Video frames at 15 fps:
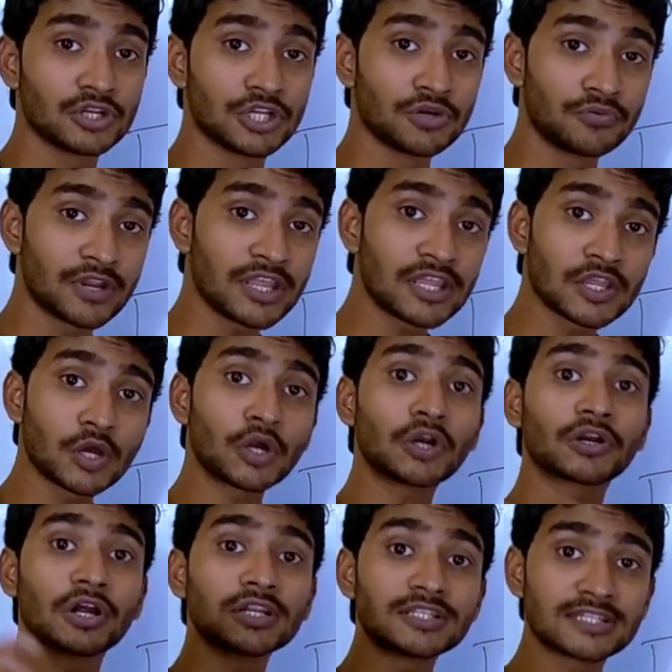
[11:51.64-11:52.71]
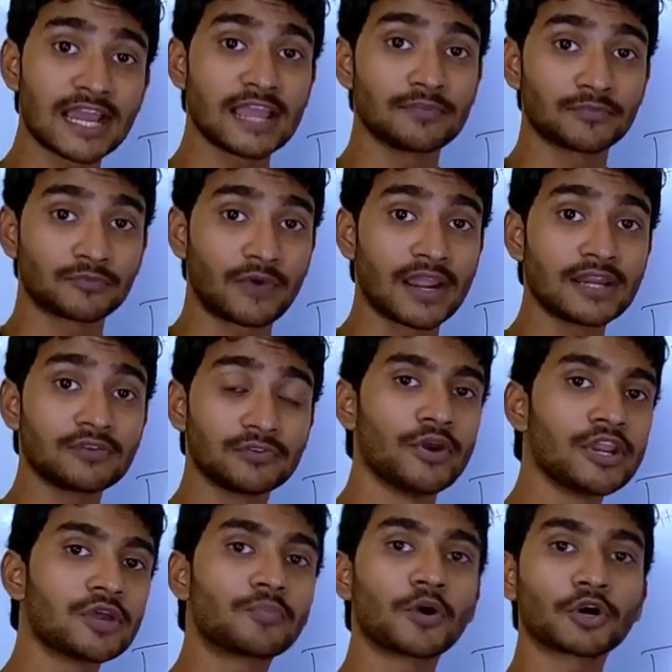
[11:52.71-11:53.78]
During your runtime, right?
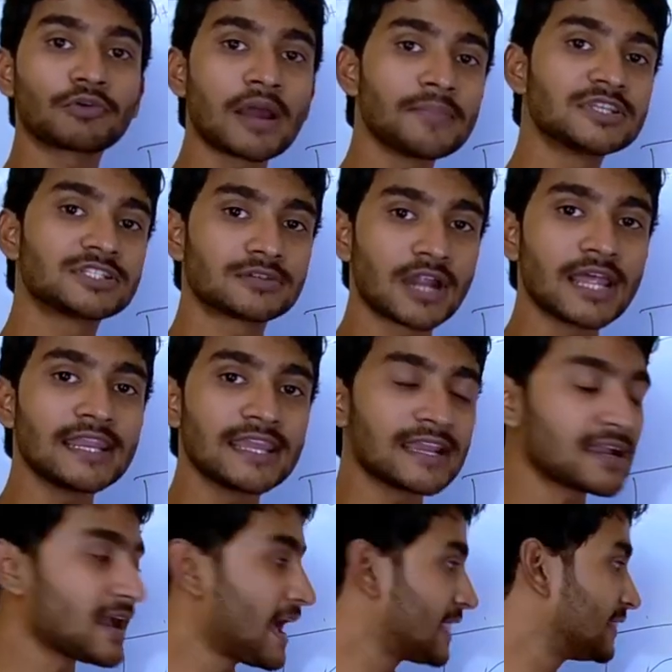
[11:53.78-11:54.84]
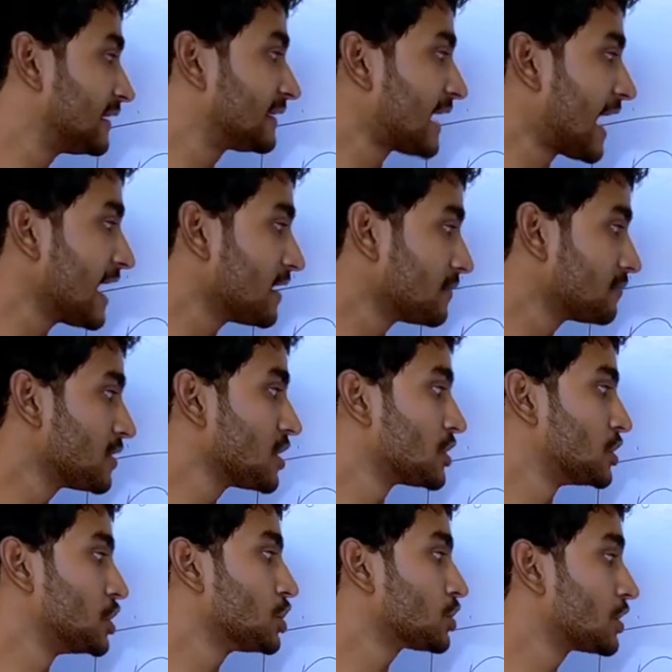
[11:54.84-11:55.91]
When your program is running, at the time,
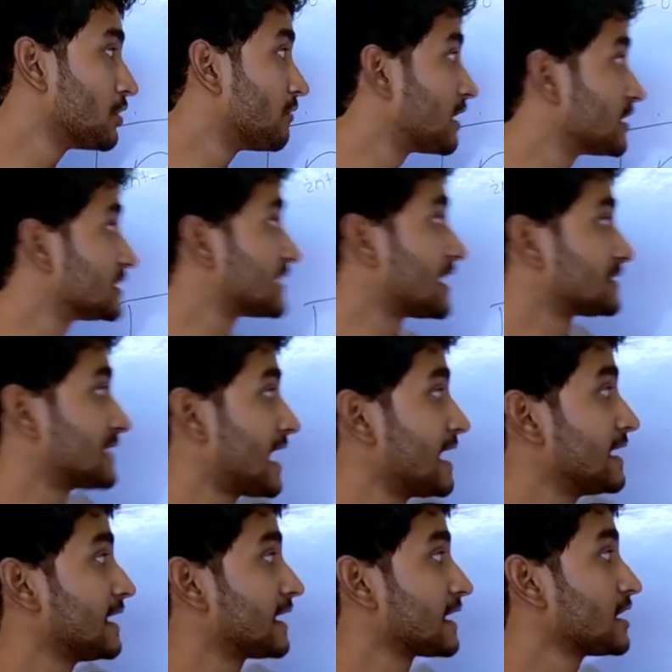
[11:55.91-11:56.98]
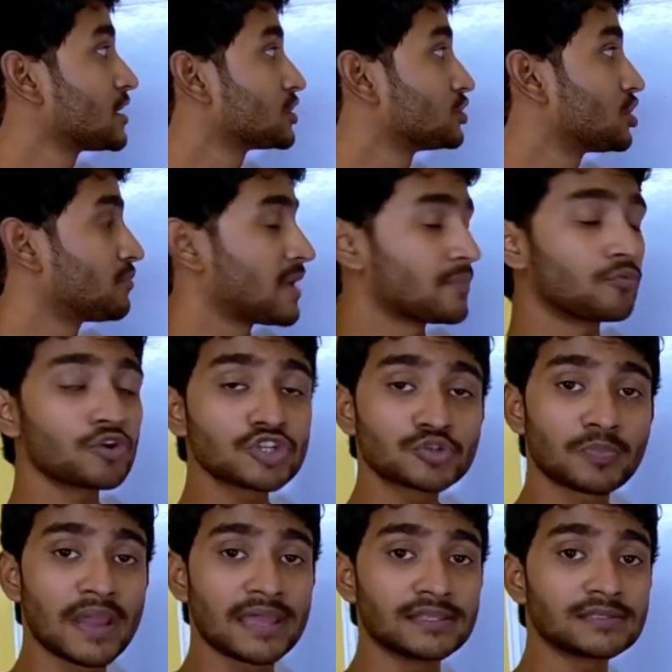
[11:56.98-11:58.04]
new keyword is assigning the memory
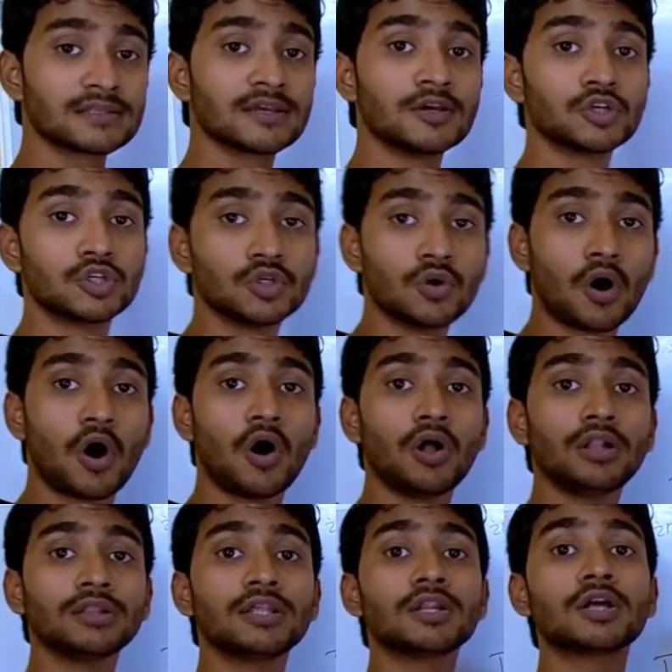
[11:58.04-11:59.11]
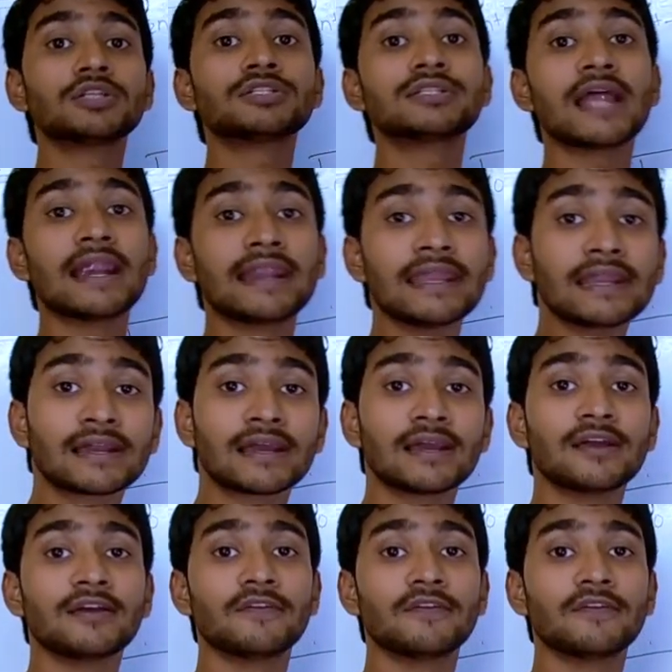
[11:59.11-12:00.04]
space to all the non-static